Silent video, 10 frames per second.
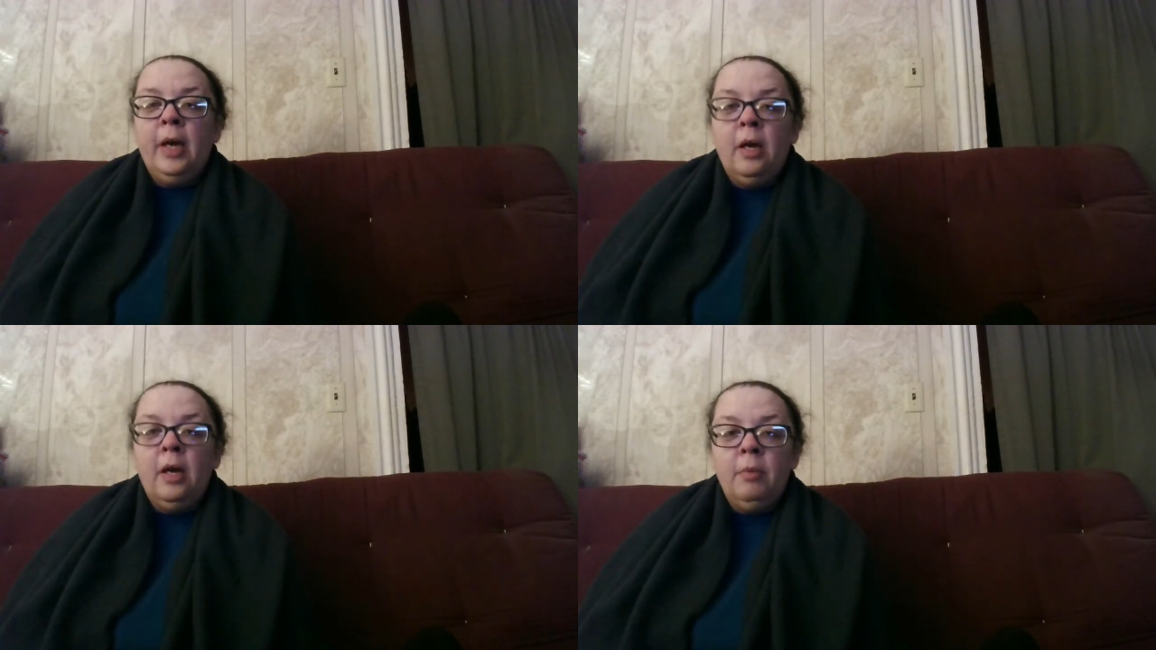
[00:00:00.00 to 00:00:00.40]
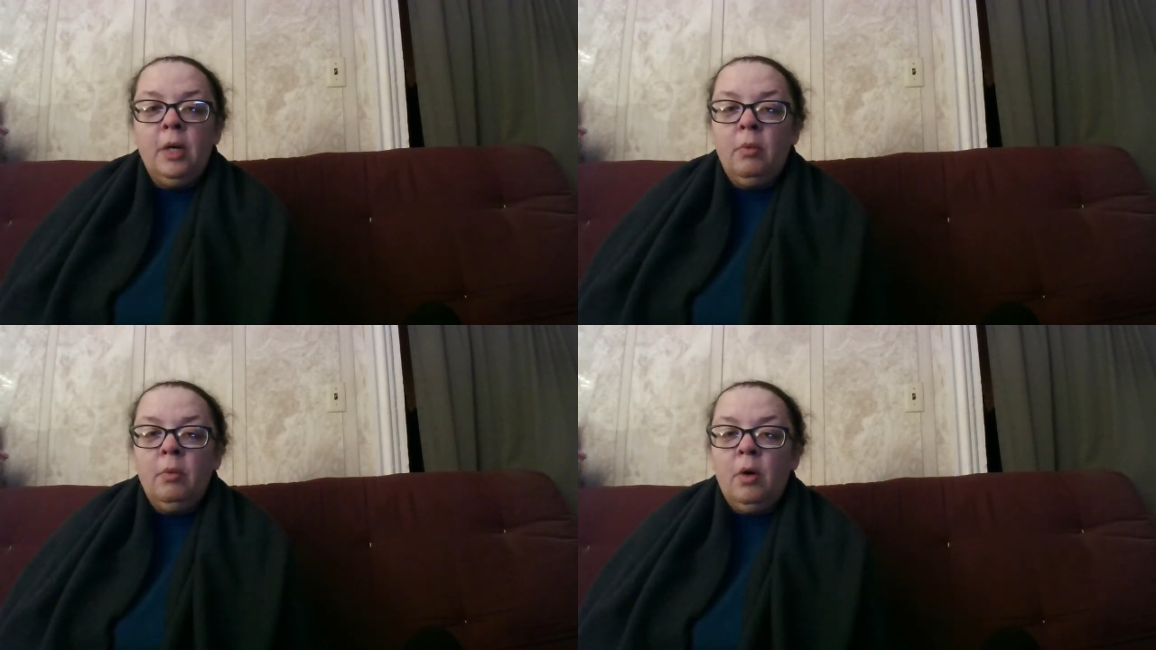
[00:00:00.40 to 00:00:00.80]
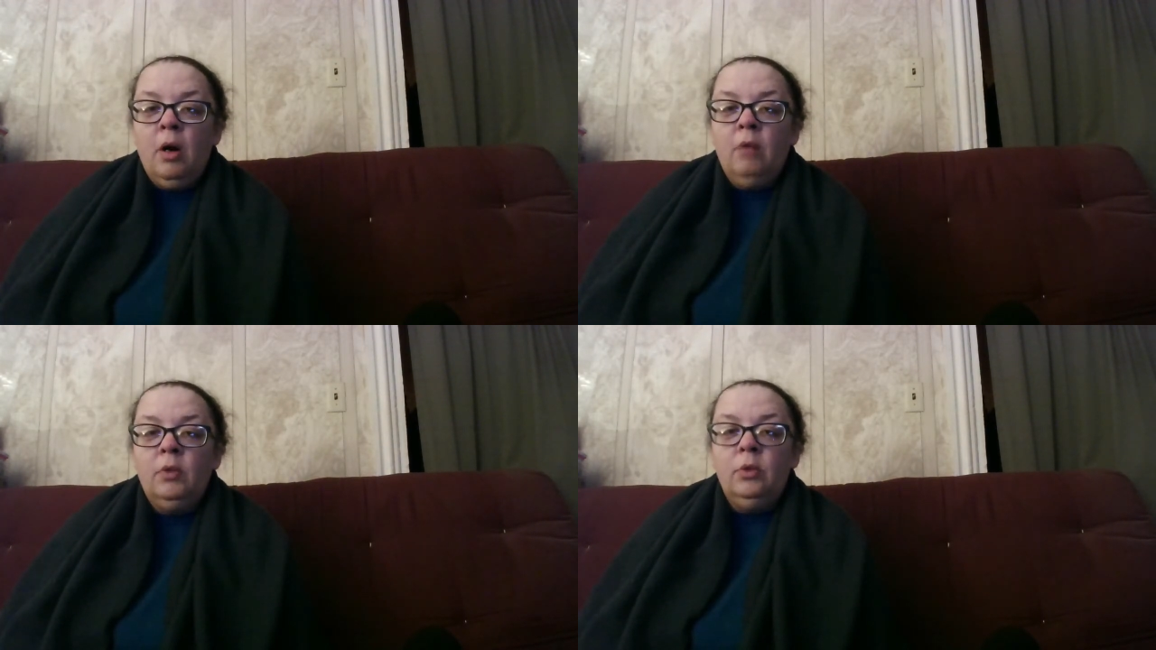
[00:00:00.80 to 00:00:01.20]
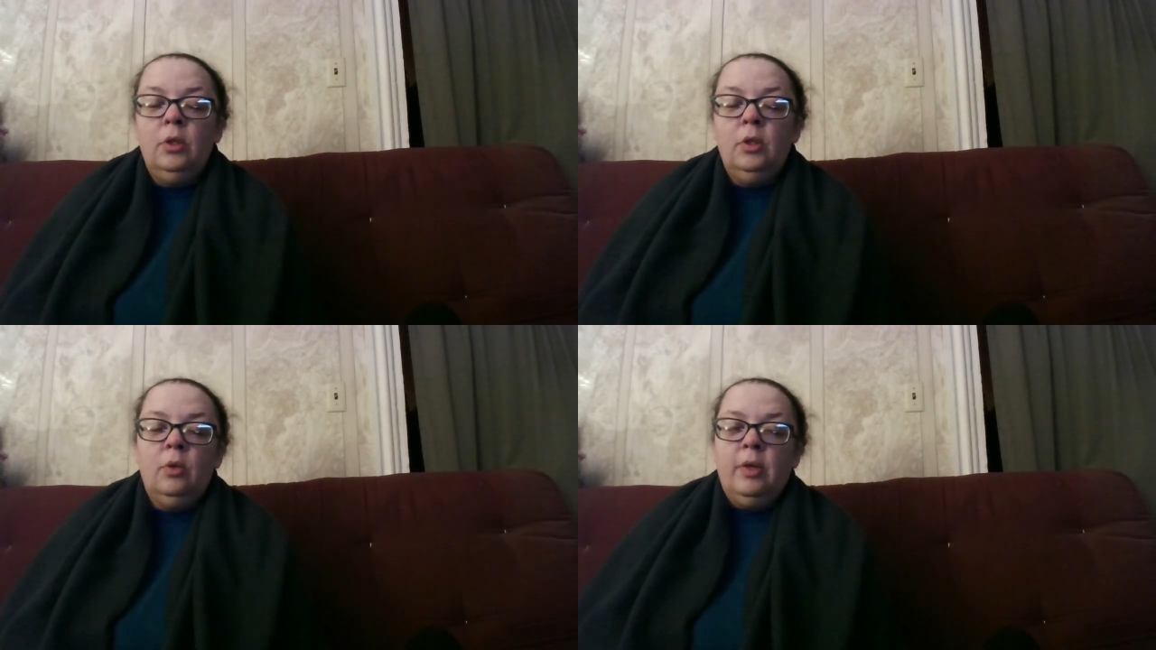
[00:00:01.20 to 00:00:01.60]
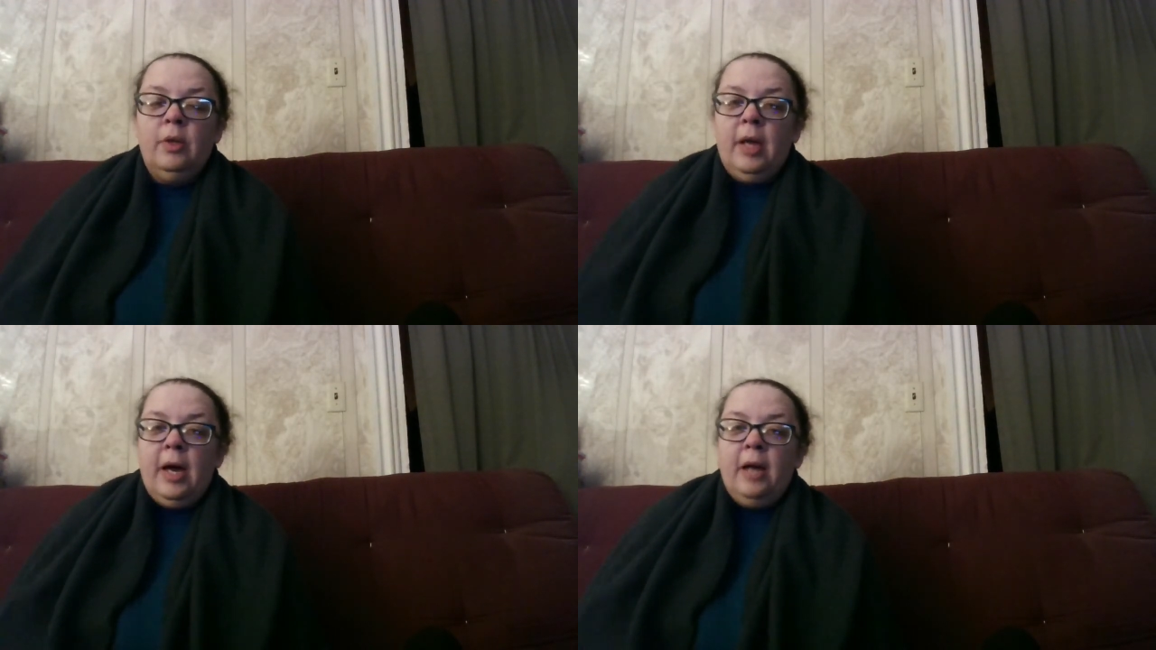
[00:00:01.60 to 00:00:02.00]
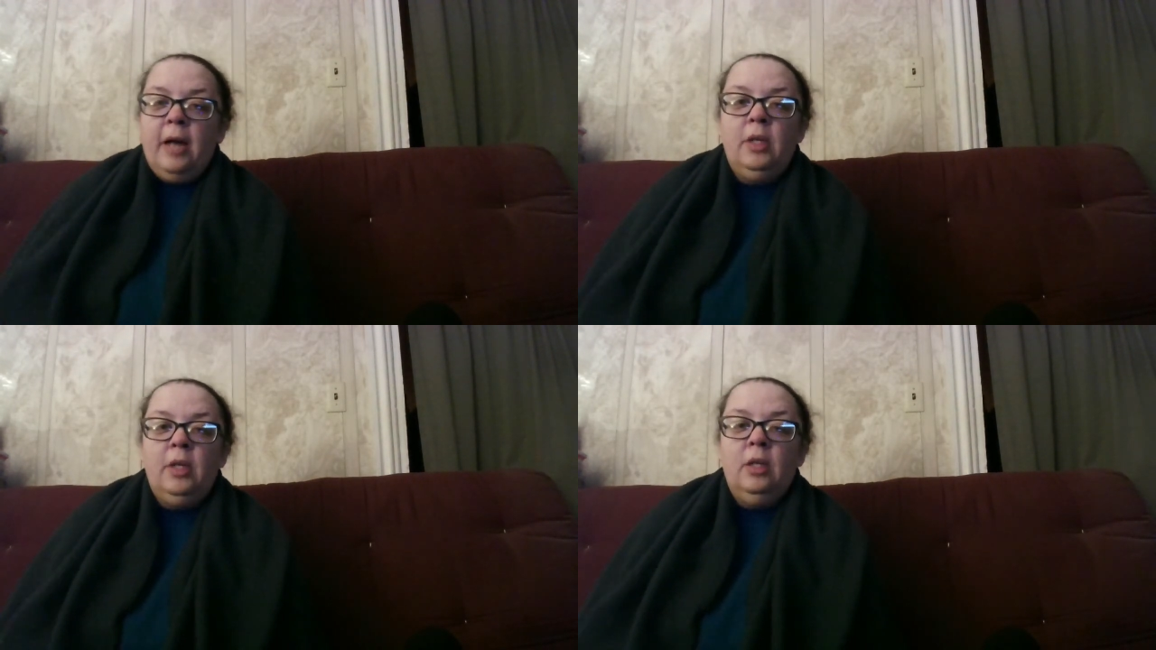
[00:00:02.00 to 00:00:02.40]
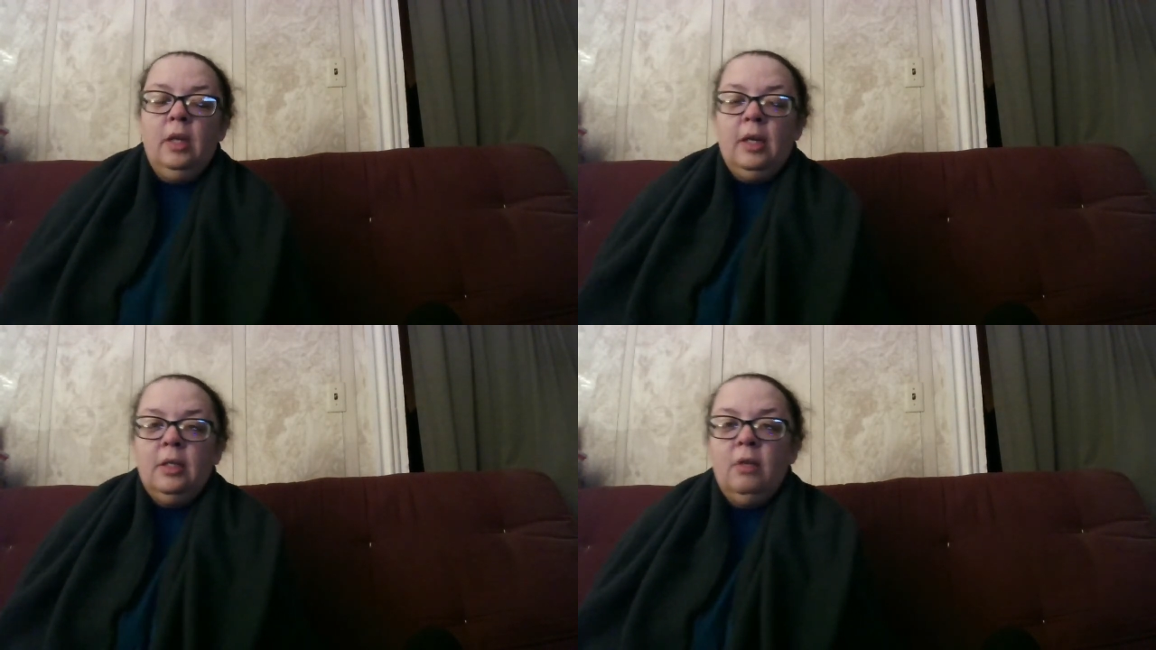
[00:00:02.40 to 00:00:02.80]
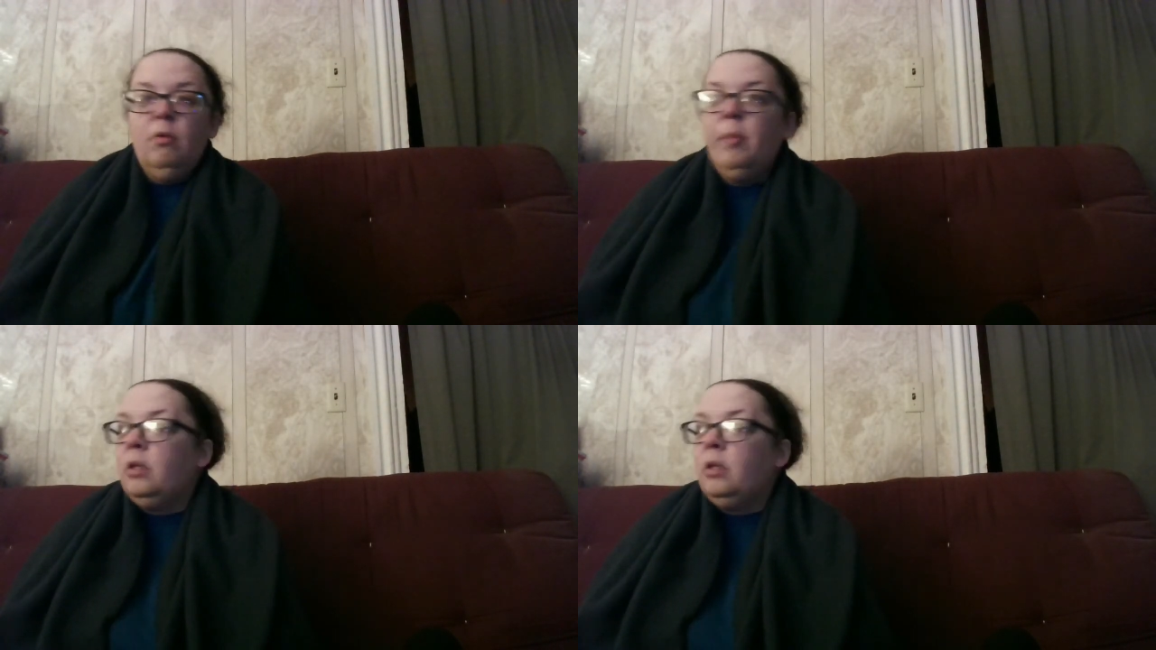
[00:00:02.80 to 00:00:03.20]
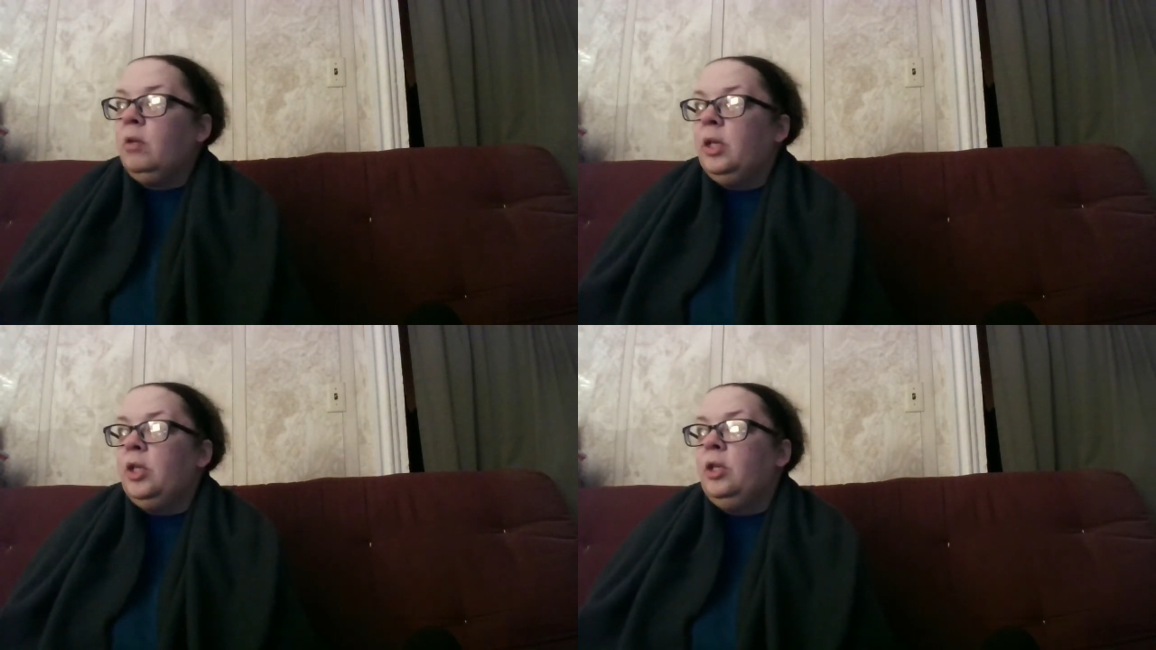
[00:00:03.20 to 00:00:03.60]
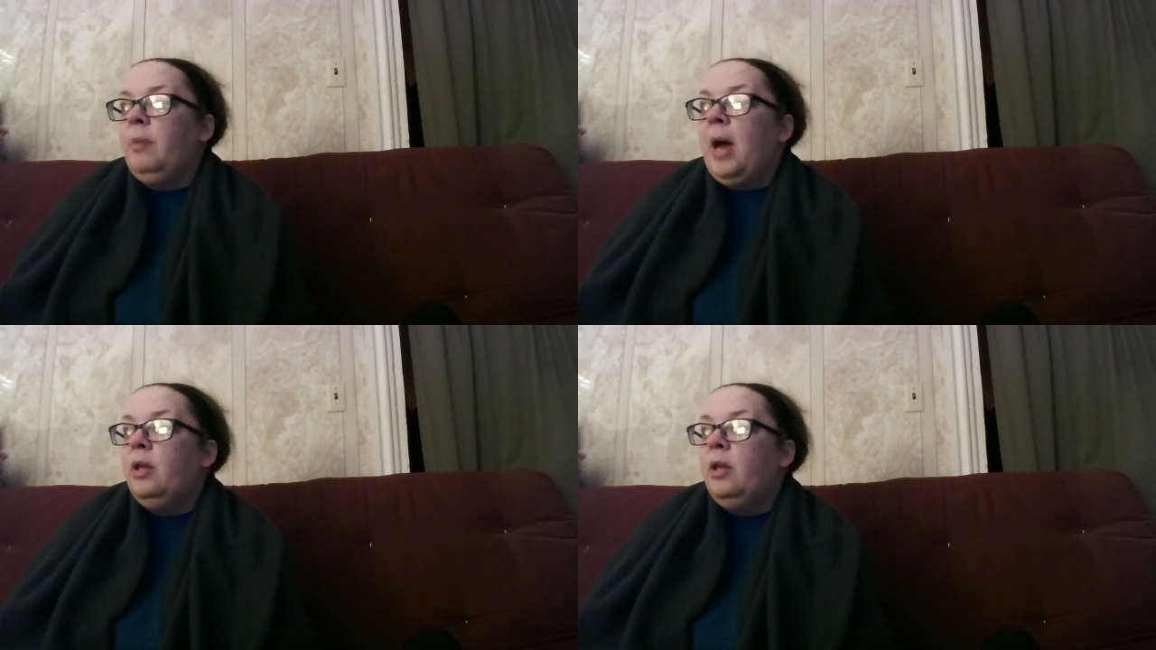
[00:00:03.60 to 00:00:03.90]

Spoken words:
it had to become convoluted, or there had to be, like I said, a romantic relationship.